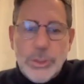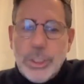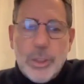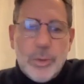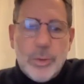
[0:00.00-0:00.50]
in
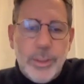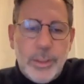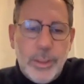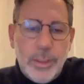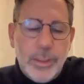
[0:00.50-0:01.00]

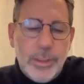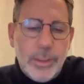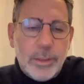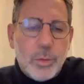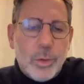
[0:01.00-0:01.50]

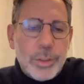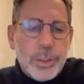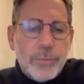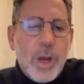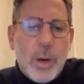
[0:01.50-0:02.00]
the course
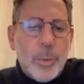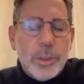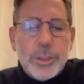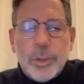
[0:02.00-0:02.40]
of commerce